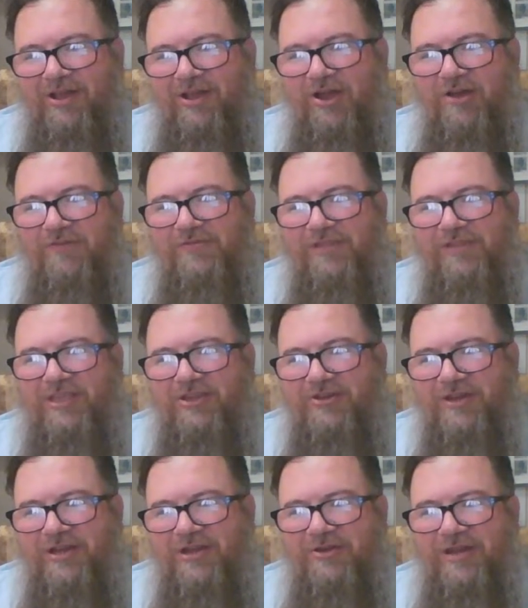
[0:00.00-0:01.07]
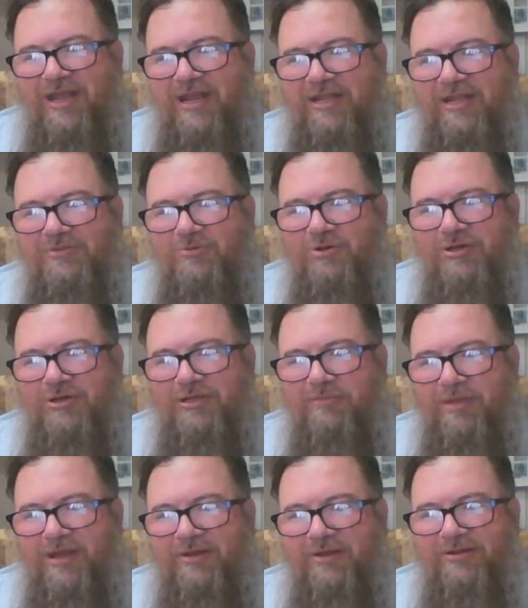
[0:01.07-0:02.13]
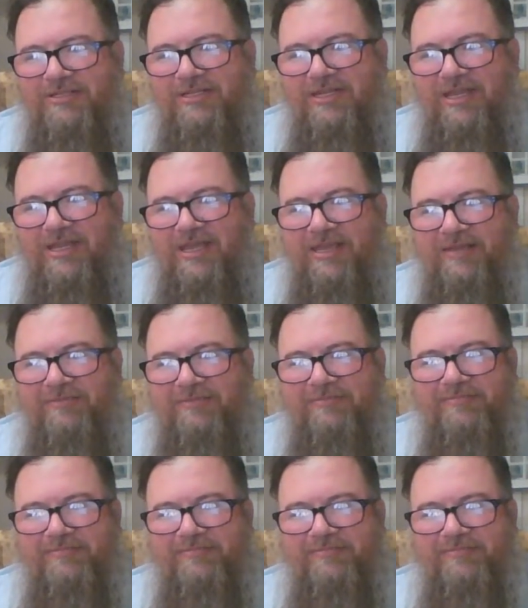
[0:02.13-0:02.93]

Hopefully your internet is working better today.